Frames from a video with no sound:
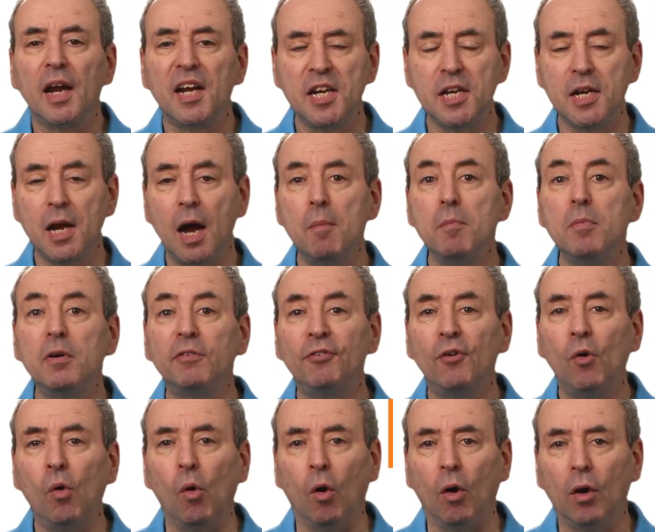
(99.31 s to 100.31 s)
Number
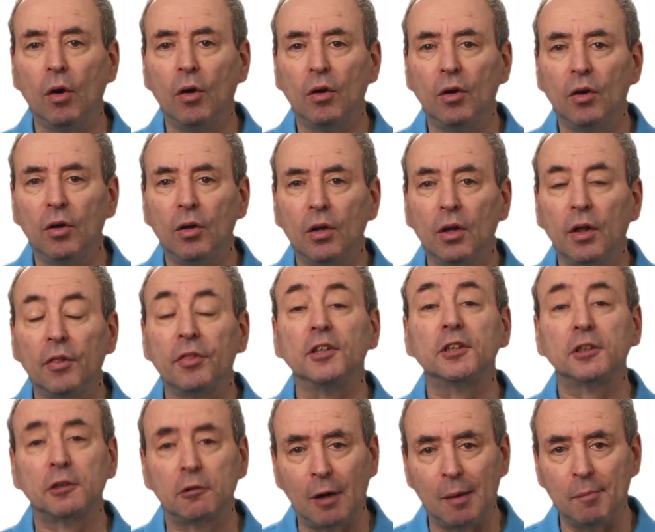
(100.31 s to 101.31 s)
four, the
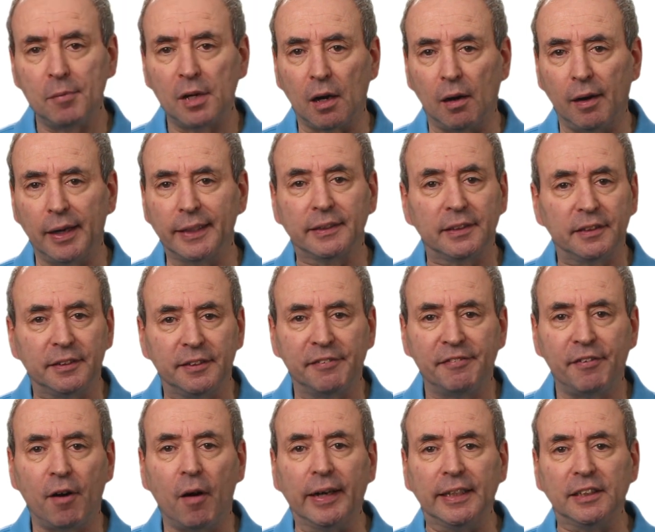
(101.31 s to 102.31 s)
Scrum Guide
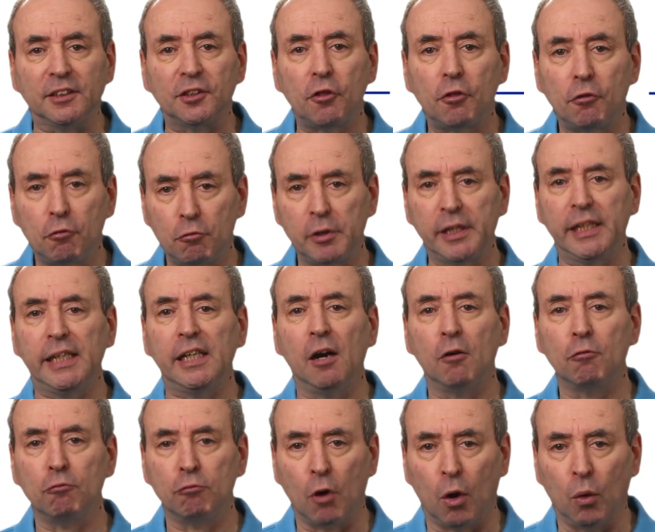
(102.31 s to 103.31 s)
defines three
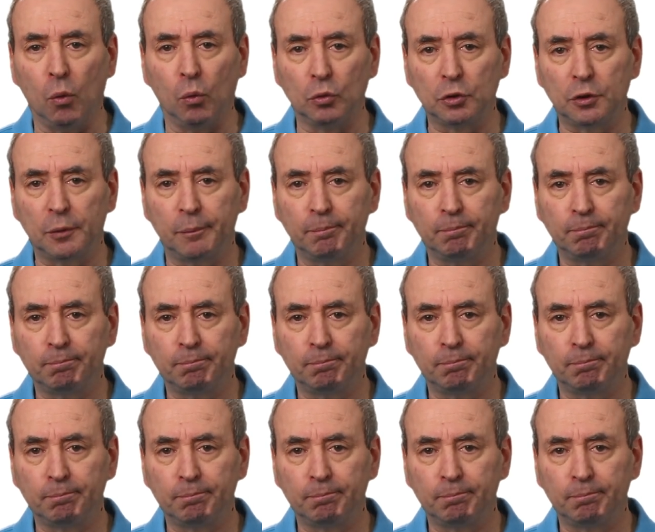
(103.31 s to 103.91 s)
roles.